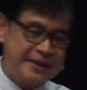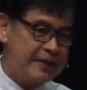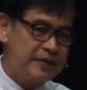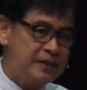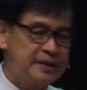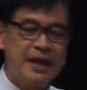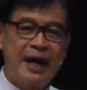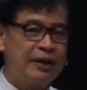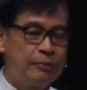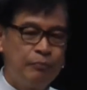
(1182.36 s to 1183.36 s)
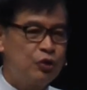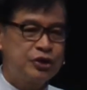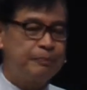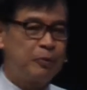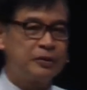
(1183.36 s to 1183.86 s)
7 years are the most
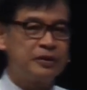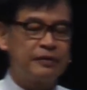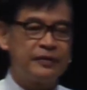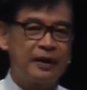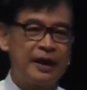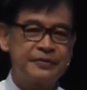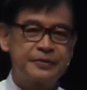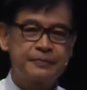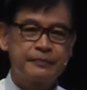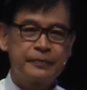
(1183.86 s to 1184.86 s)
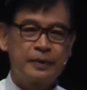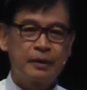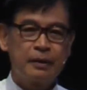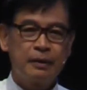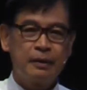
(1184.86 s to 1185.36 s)
important of their lives.
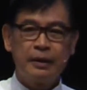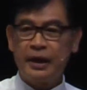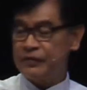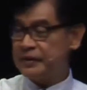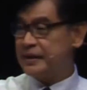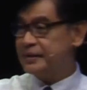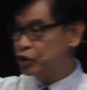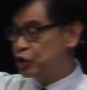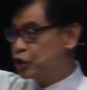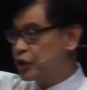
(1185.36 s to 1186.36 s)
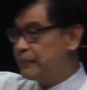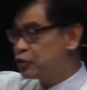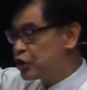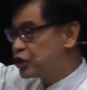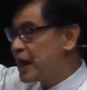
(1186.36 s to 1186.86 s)
Advertising church camp.
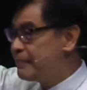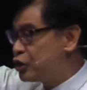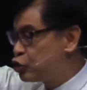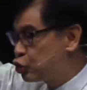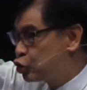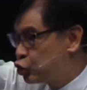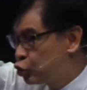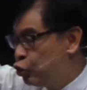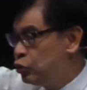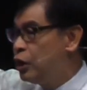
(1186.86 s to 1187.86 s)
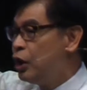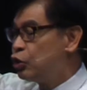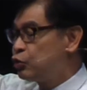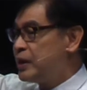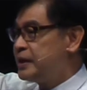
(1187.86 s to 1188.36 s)
Church camp is June
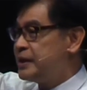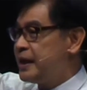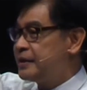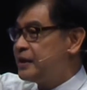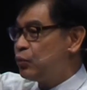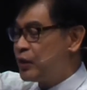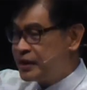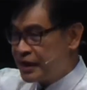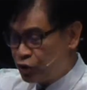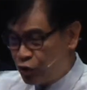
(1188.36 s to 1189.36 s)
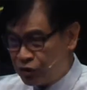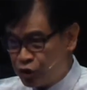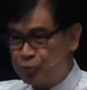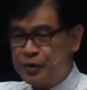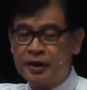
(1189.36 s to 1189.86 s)
2018. We just got the
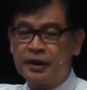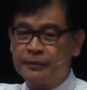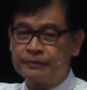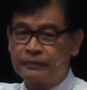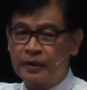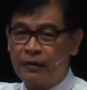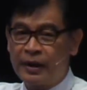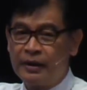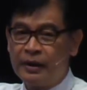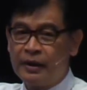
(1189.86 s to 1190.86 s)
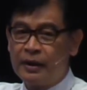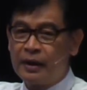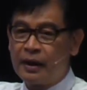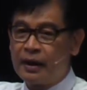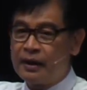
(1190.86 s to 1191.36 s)
speaker, all right?
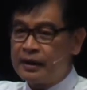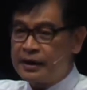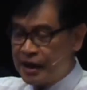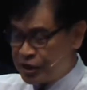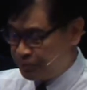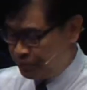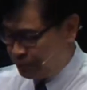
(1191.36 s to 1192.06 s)
He has,